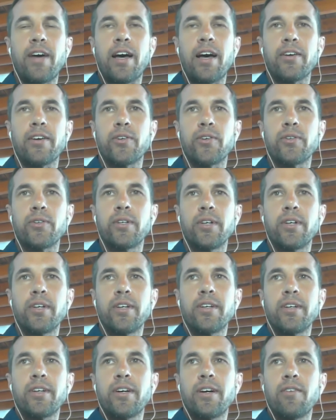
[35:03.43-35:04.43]
the value
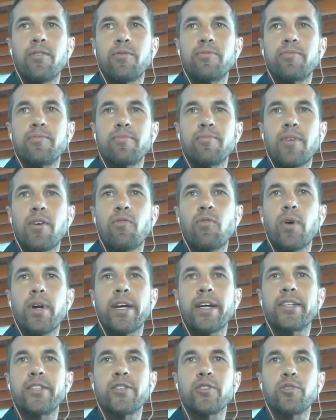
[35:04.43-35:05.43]
of of
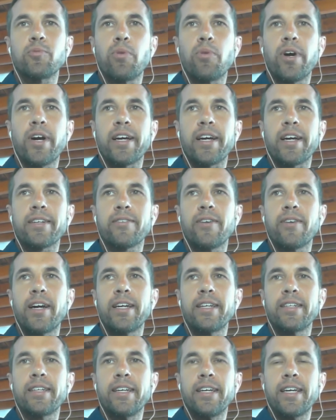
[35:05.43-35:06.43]
what angels bring,
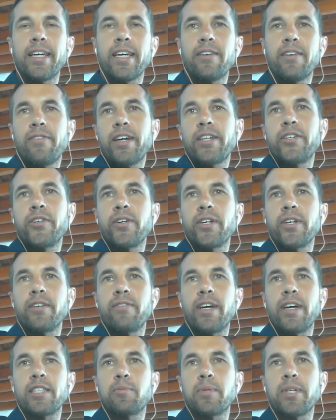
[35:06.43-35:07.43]
right? If I do an
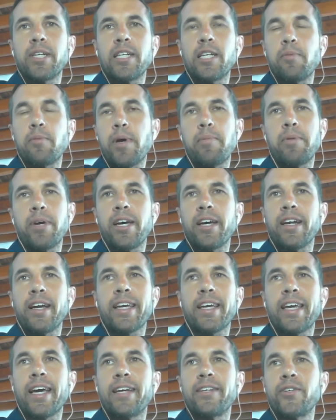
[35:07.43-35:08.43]
investment in Namibia and
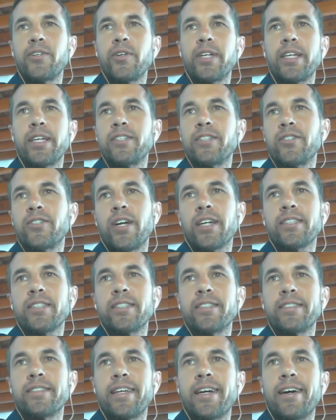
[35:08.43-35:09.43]
I can't do any
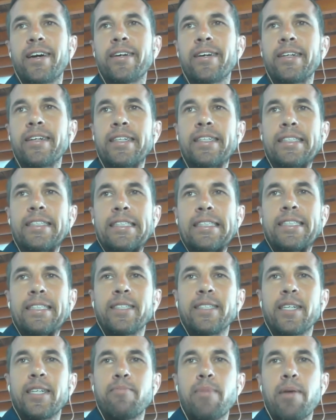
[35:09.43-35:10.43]
introductions there,
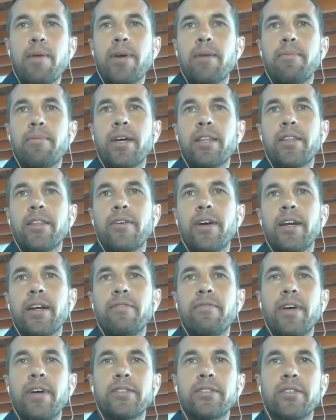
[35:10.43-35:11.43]
maybe I'm not the right
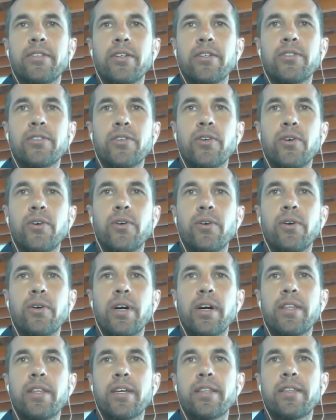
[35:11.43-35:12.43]
investor.
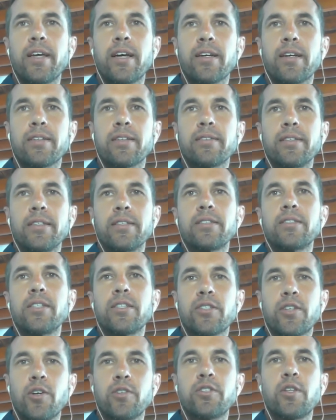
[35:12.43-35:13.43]
So I think that
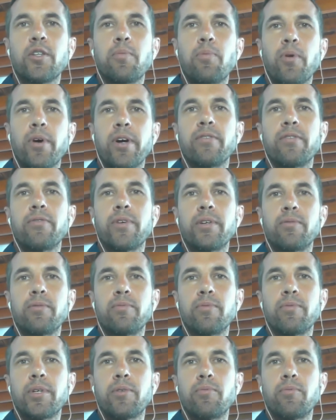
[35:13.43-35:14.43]
just goes to the point of we
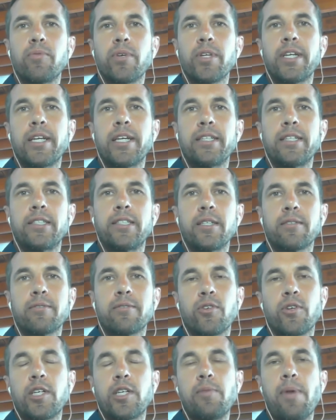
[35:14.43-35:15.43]
really need to
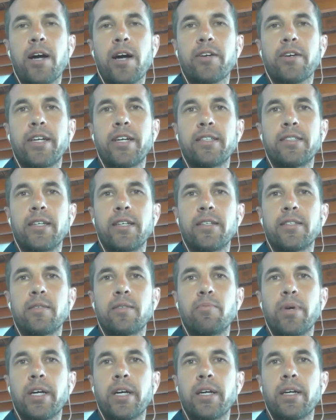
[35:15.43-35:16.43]
sort of democratize this
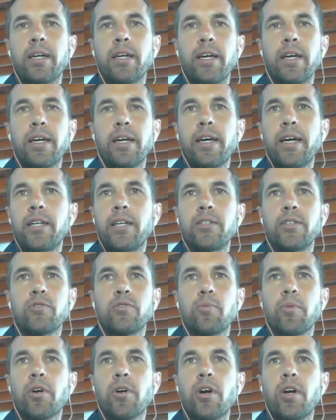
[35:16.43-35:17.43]
and bring
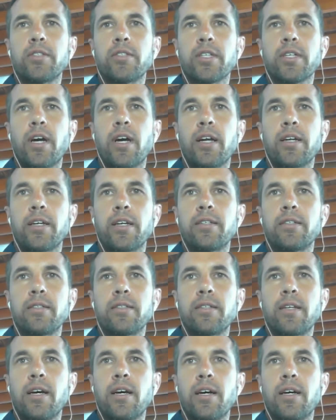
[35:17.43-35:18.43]
angels from across the continent